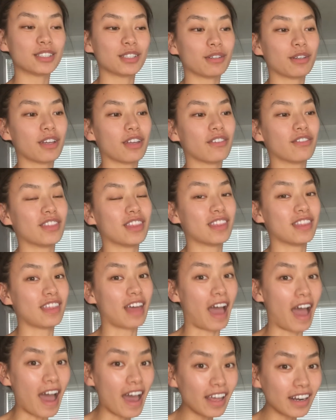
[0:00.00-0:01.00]
So if
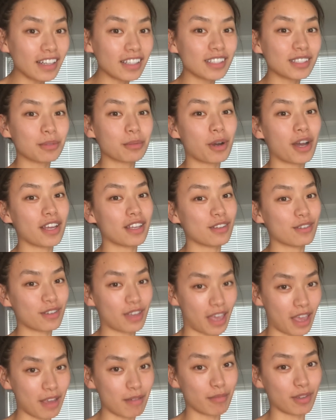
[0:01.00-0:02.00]
that is what you
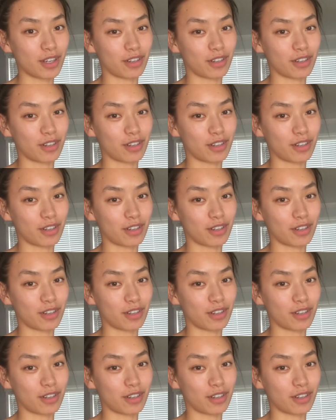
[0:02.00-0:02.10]
came